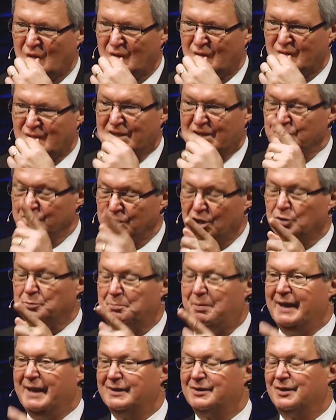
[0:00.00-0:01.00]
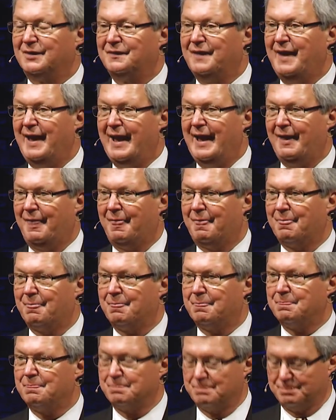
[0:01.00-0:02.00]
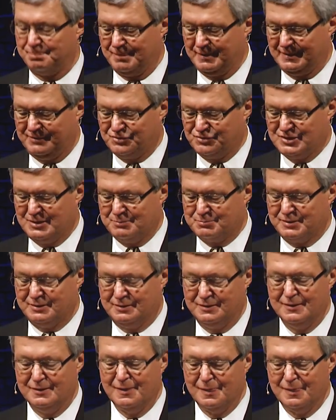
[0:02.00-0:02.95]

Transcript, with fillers: Now, you can go to the bank on that. I'll give you something to